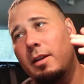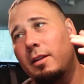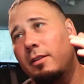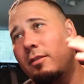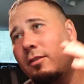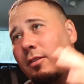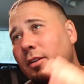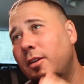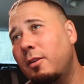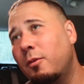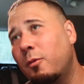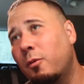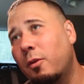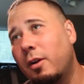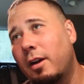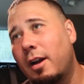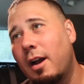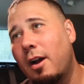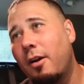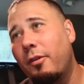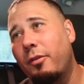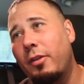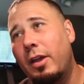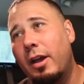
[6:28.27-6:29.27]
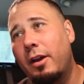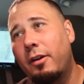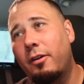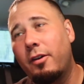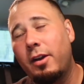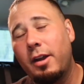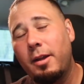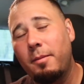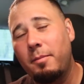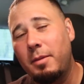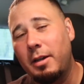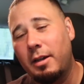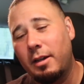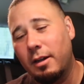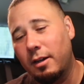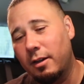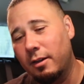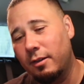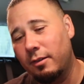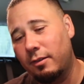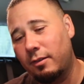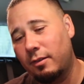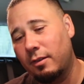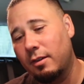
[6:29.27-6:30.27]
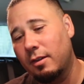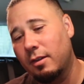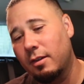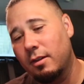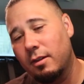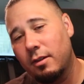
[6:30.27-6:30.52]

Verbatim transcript: It didn't work out that great because,